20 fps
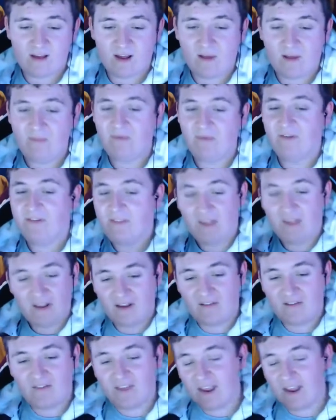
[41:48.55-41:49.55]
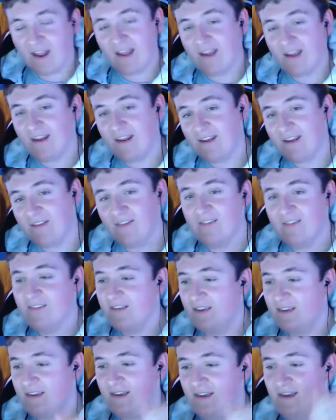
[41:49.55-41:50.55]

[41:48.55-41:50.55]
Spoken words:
I'm just thinking of, like, ideas.